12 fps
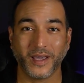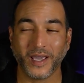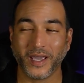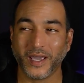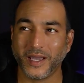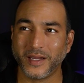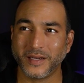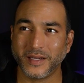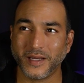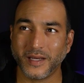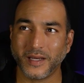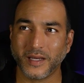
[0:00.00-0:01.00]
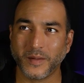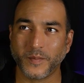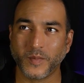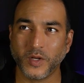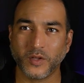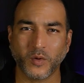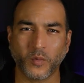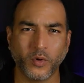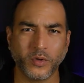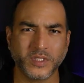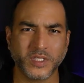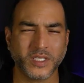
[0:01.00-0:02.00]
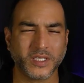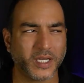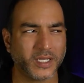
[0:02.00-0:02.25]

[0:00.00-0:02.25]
And, you know, the warranty at